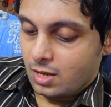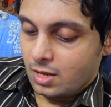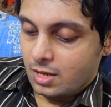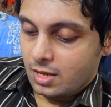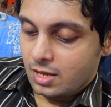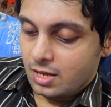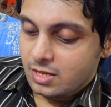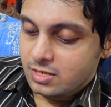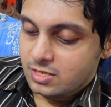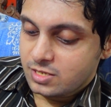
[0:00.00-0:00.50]

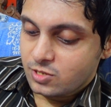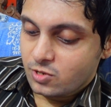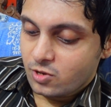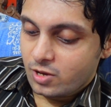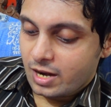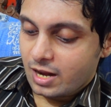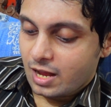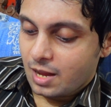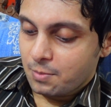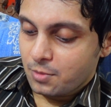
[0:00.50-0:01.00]
Is
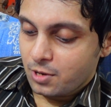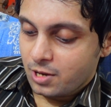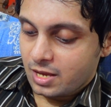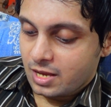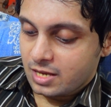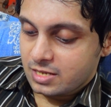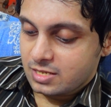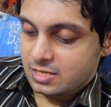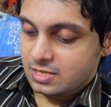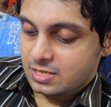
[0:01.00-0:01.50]
your
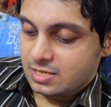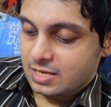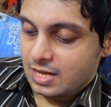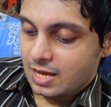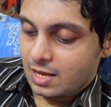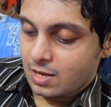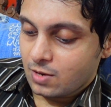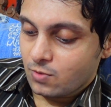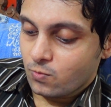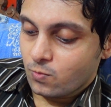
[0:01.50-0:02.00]
communication
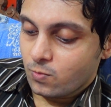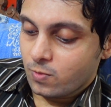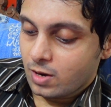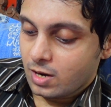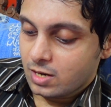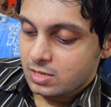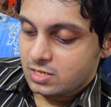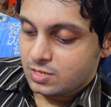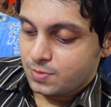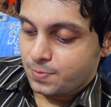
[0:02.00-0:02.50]
style
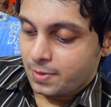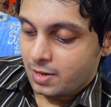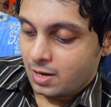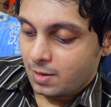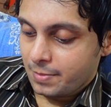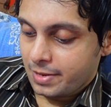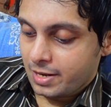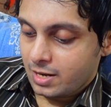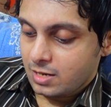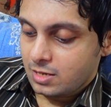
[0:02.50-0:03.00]
words per
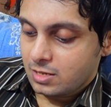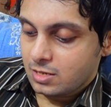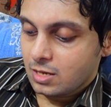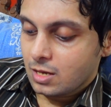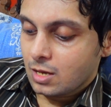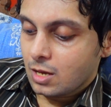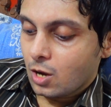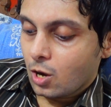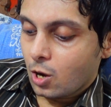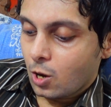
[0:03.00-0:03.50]
minute
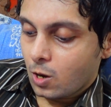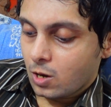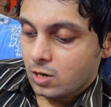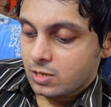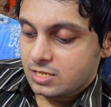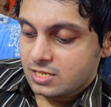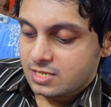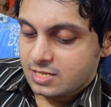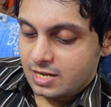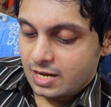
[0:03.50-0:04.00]
or
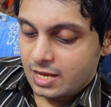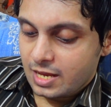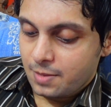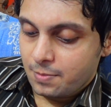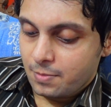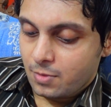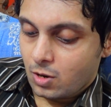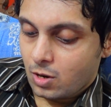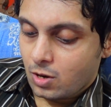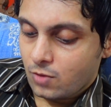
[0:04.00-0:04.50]

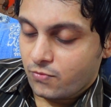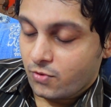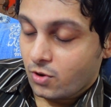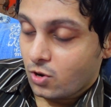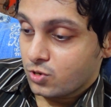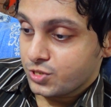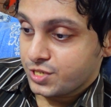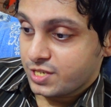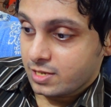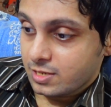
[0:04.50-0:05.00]
stream of
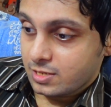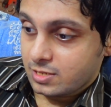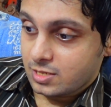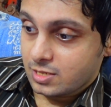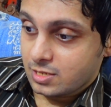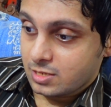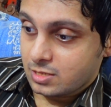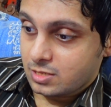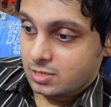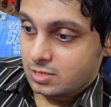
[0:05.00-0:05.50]

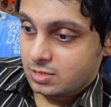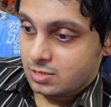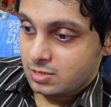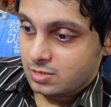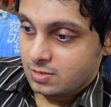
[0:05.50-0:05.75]
consciousness?